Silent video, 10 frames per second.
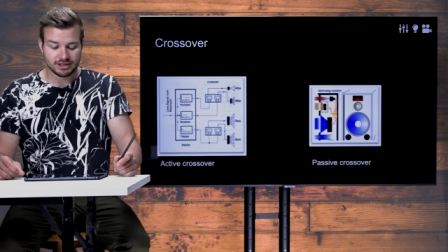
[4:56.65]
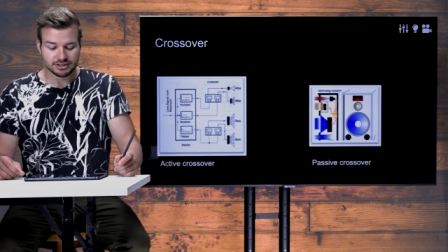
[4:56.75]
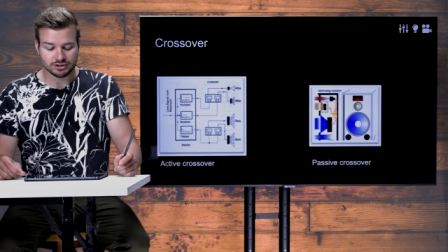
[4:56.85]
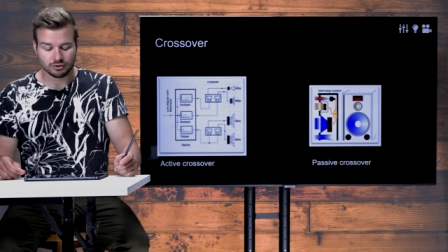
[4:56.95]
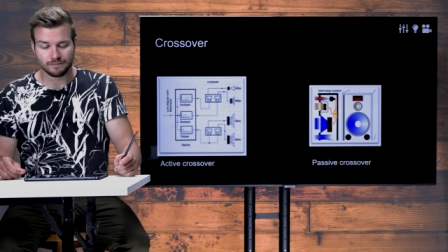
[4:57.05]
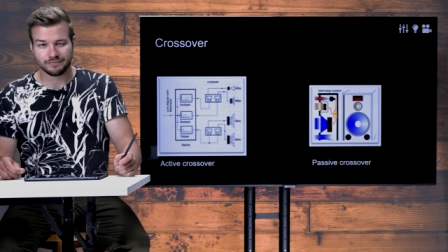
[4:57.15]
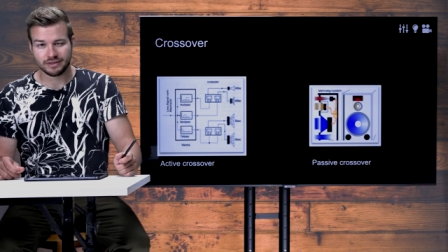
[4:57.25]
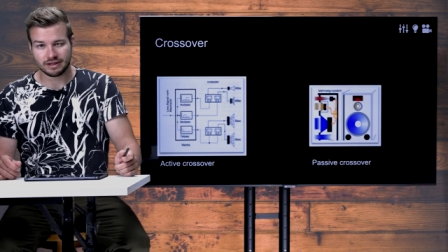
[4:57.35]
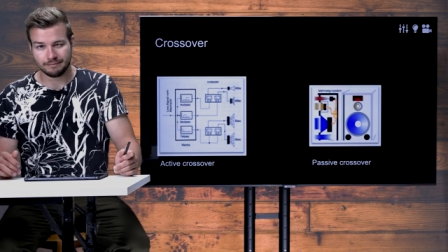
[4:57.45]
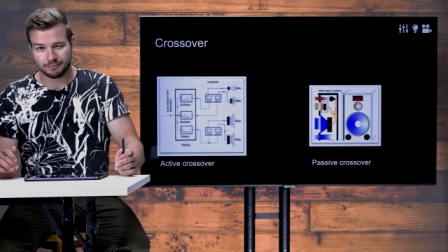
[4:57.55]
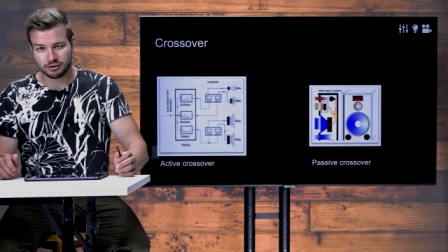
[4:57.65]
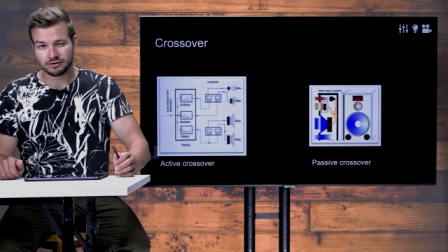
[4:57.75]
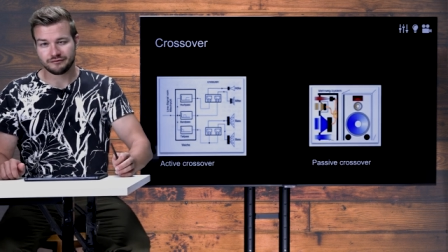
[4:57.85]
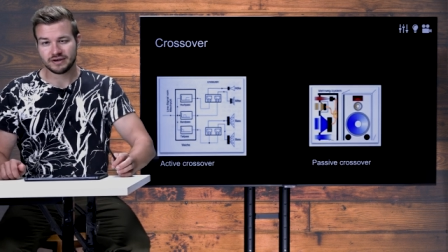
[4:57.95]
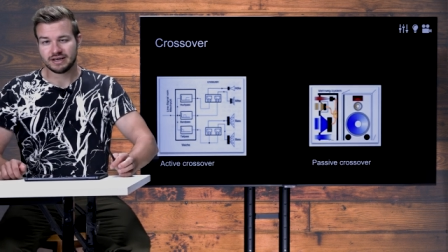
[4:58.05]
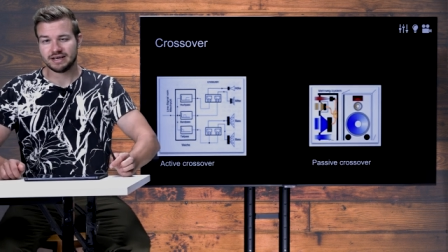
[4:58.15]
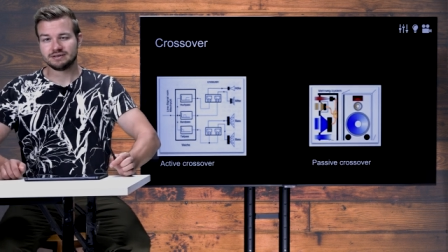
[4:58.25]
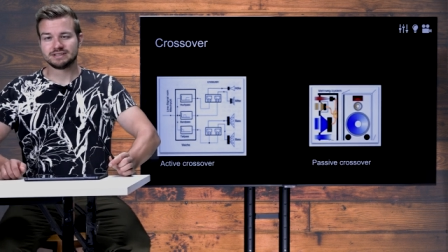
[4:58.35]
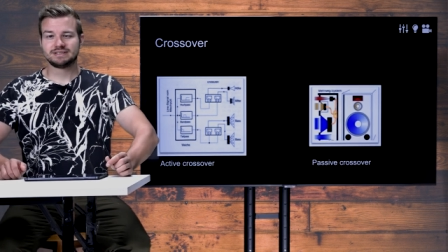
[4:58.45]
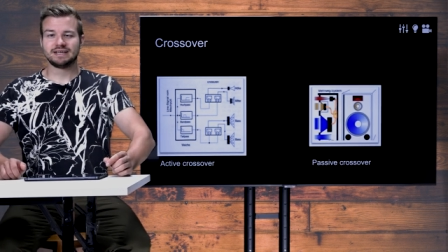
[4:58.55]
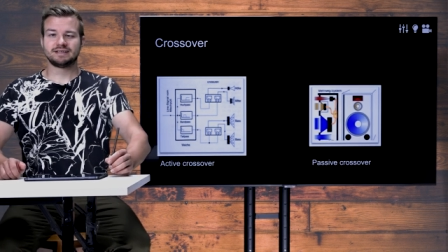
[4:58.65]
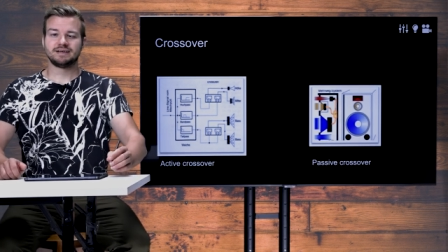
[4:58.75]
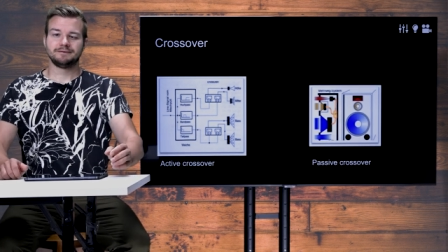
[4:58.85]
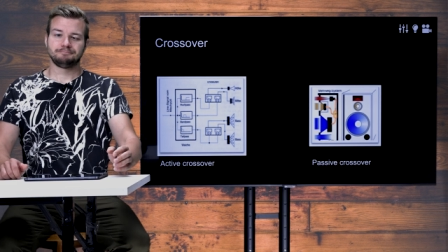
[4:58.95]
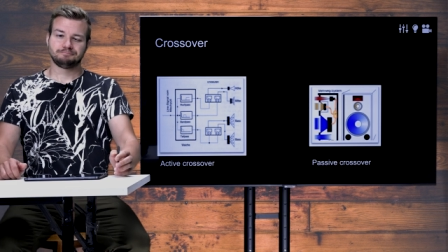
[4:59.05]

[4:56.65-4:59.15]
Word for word: So the important thing here is that